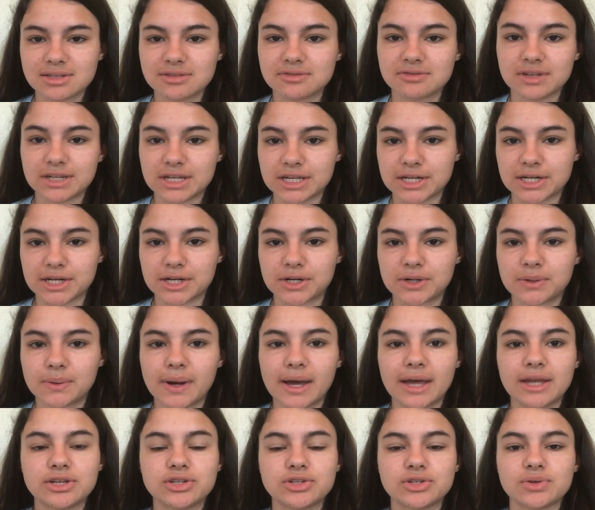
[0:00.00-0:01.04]
video
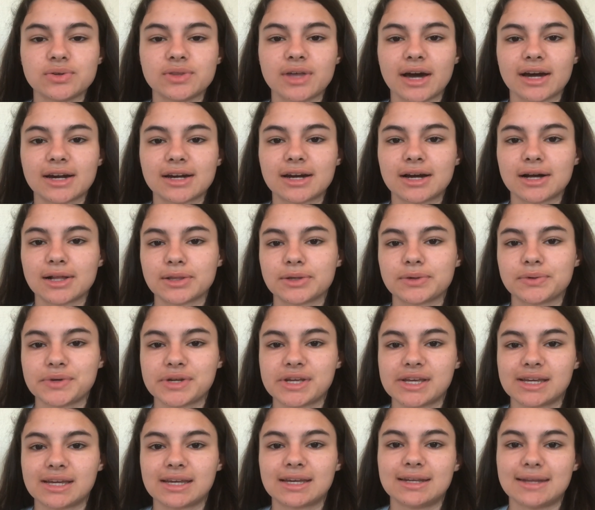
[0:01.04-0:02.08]
and do that
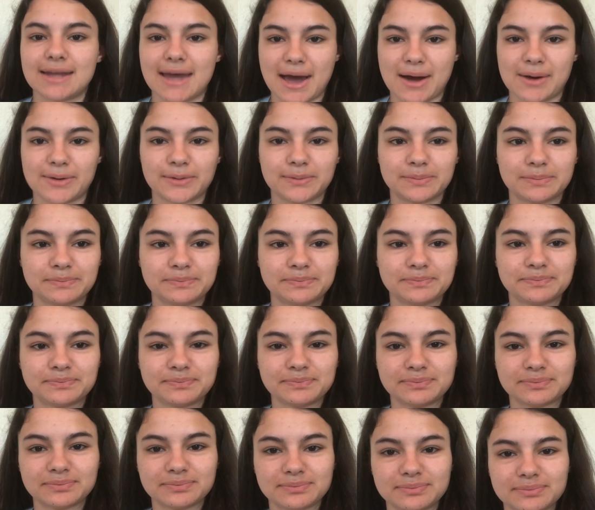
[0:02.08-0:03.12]
coloring now.
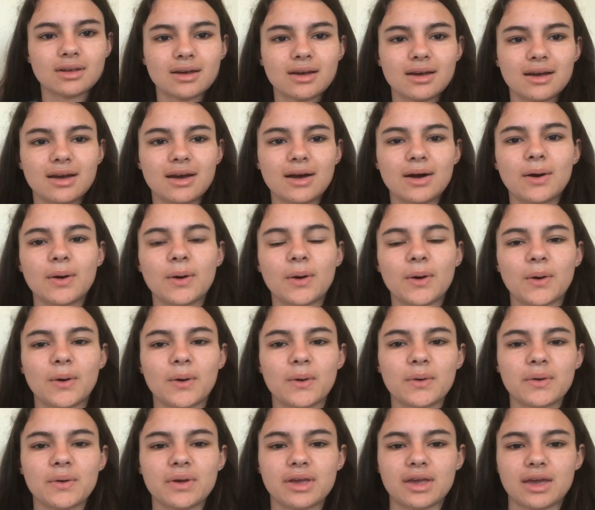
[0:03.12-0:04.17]

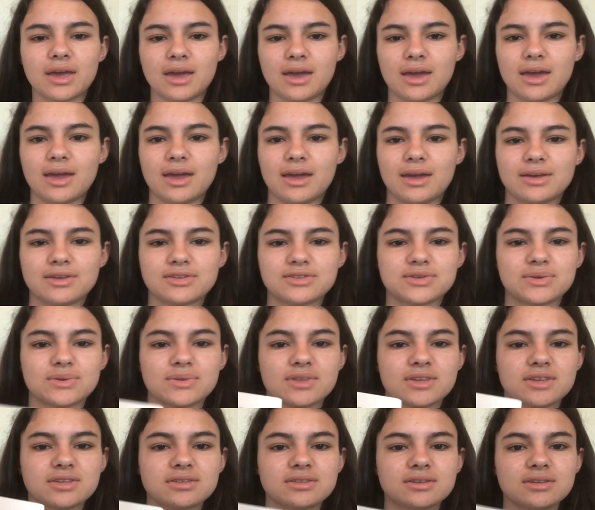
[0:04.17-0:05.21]
Okay, so
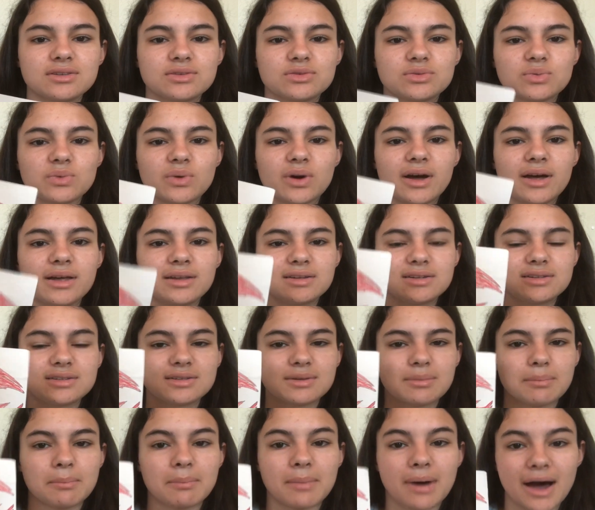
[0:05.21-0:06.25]
this is what
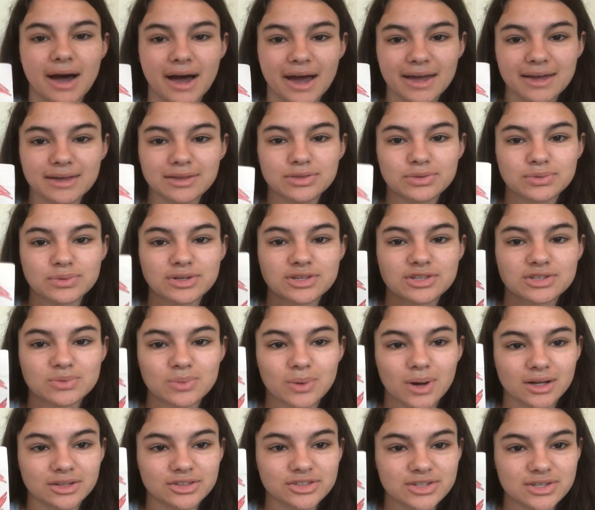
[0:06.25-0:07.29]
my 3
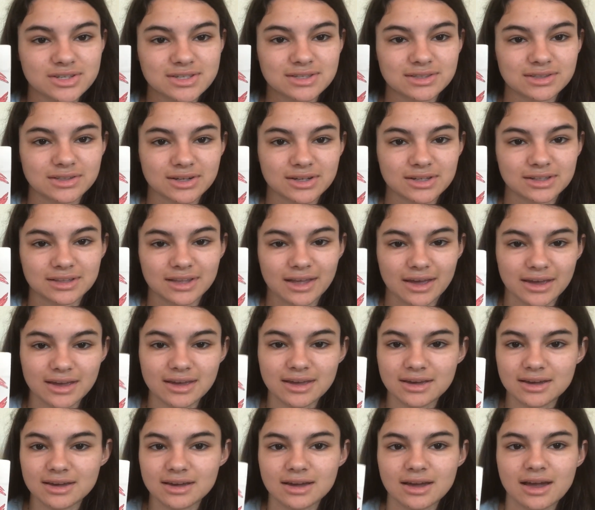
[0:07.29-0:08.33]
swatches look
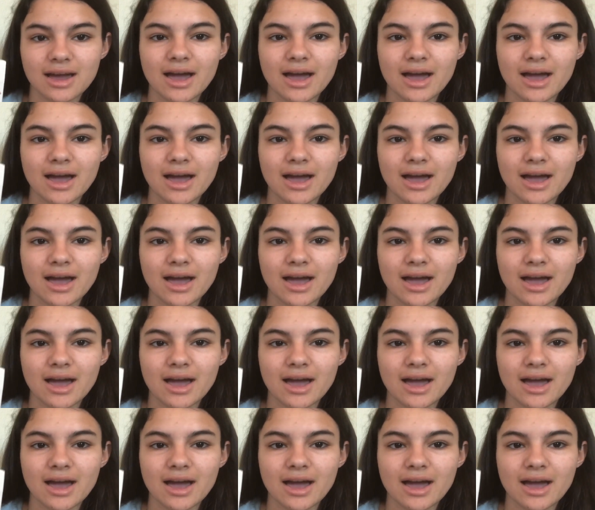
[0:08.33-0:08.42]
like.